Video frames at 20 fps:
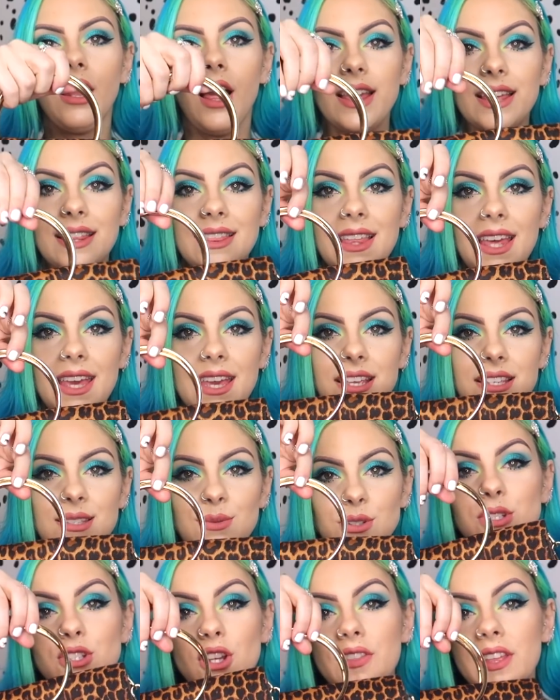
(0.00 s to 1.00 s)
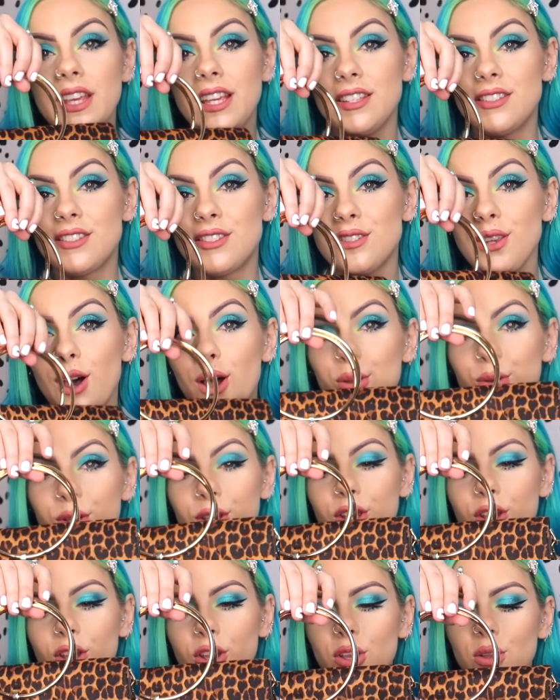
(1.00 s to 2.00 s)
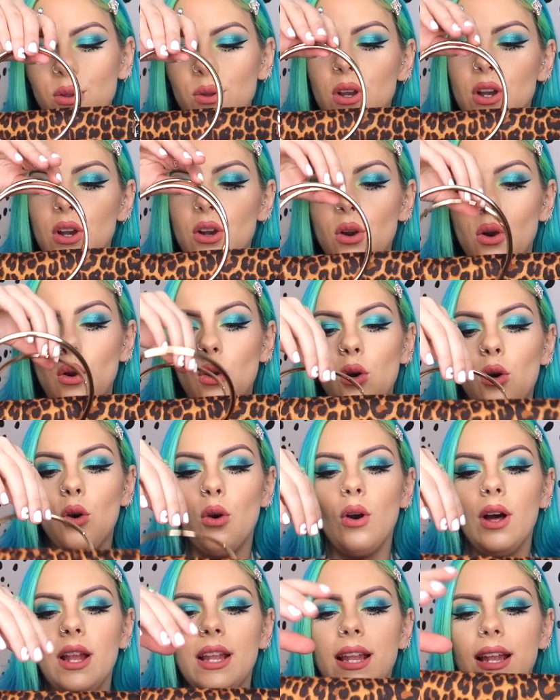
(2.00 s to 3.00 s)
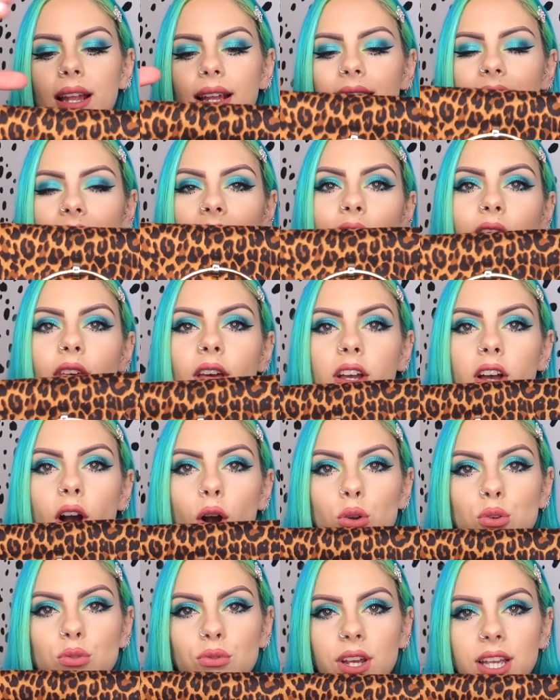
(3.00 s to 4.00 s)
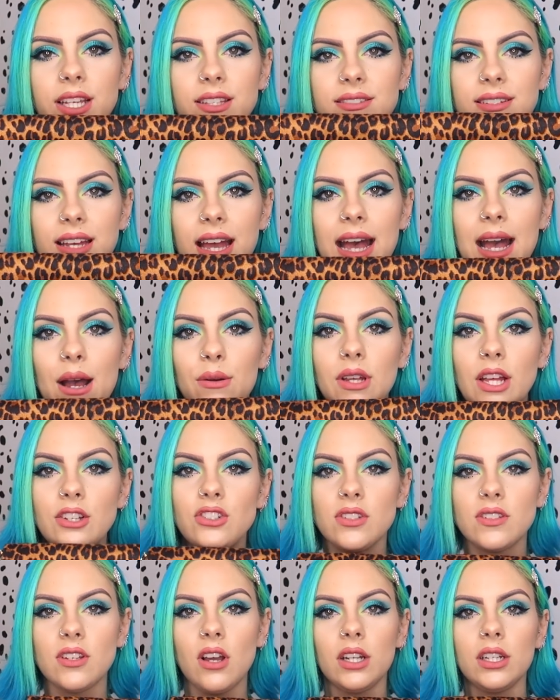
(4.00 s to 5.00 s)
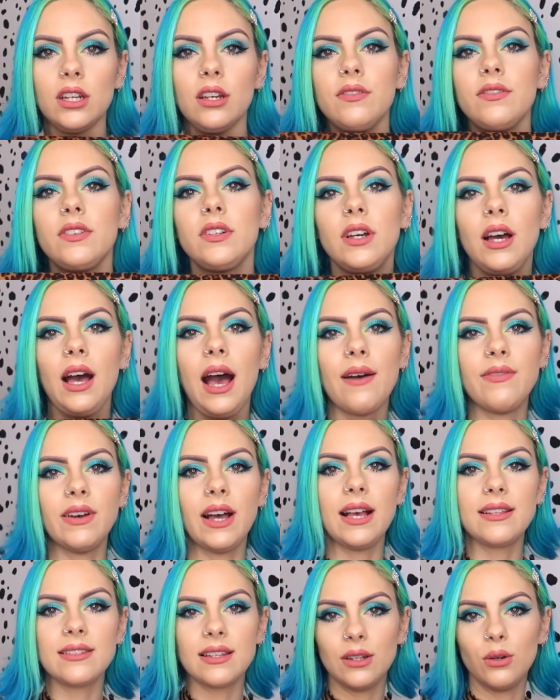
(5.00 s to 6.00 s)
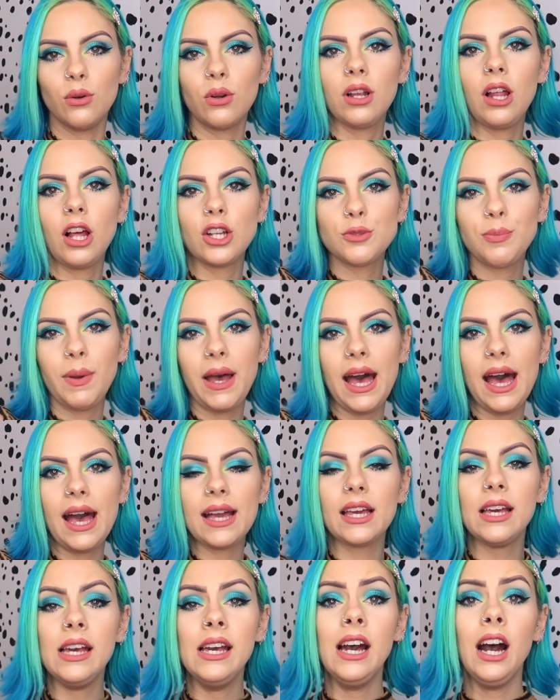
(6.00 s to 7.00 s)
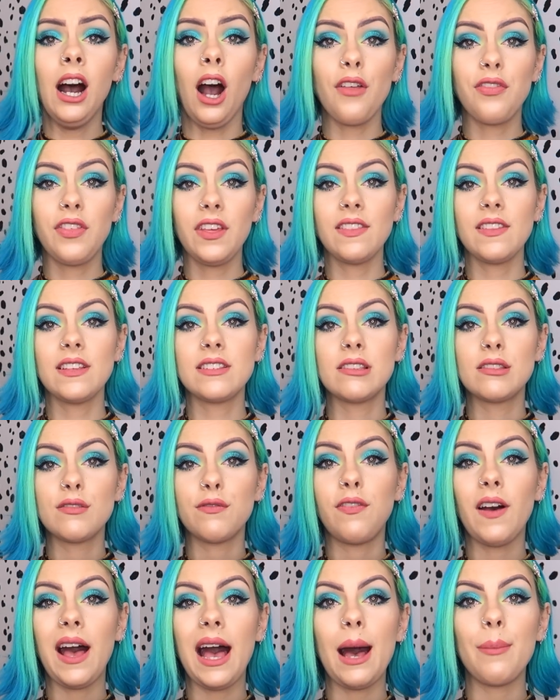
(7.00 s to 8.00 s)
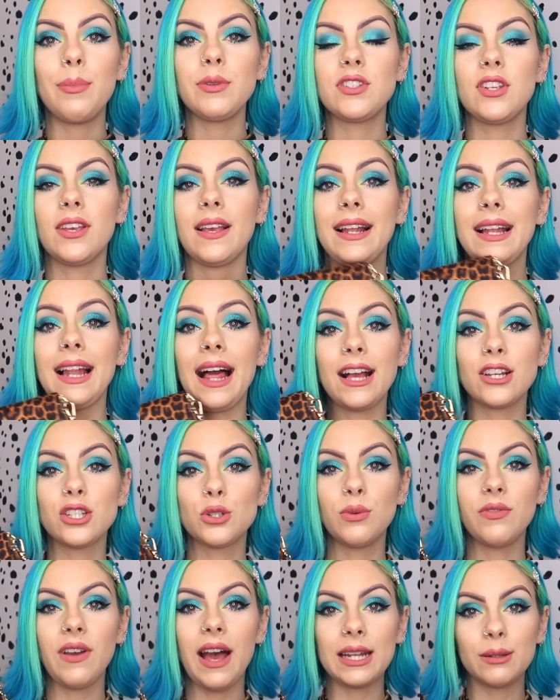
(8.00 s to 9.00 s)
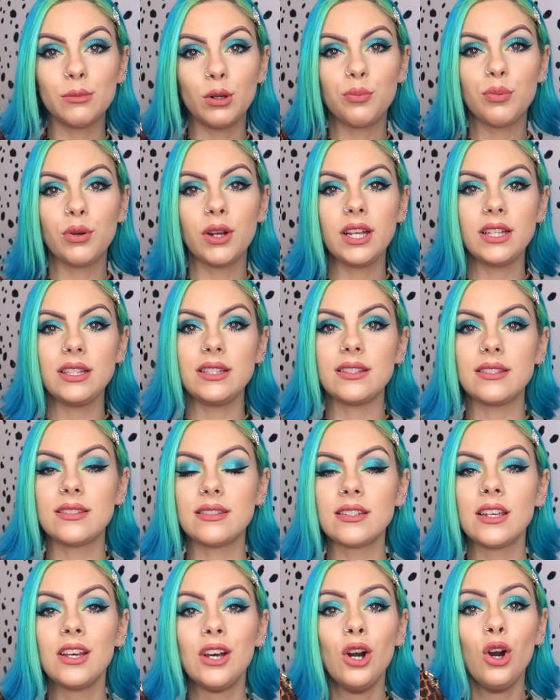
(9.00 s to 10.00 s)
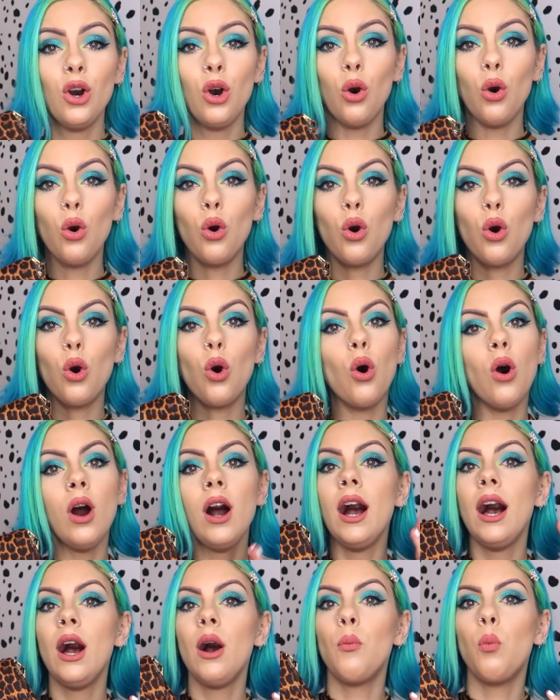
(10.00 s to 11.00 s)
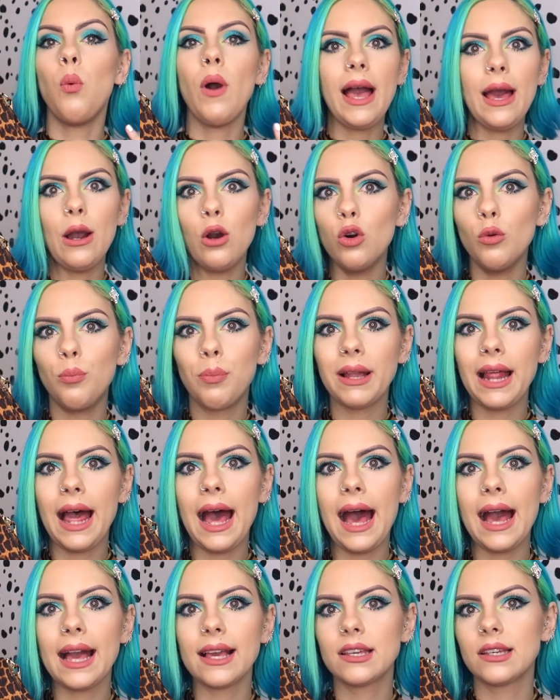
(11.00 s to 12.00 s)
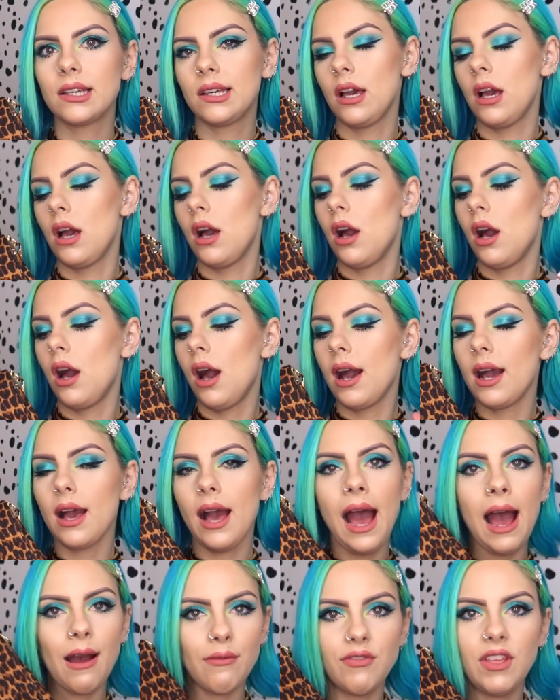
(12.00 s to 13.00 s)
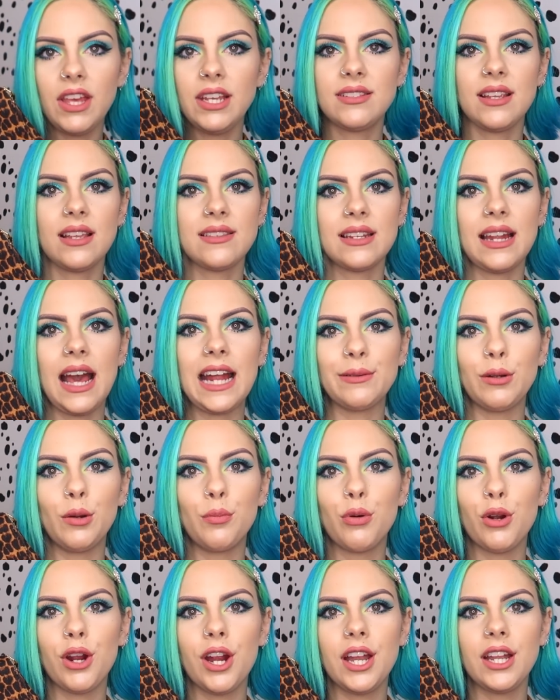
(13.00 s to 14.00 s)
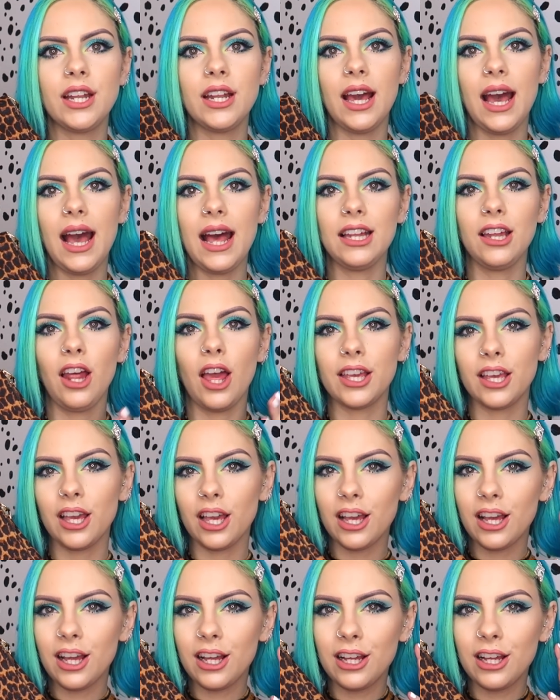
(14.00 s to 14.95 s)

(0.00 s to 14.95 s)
like this, which I think is so cute, or let the gold rings down and just kind of have it as a little clutch bag. I think this is fab to clash with animal prints, or wear all black, have this as an animal print, like,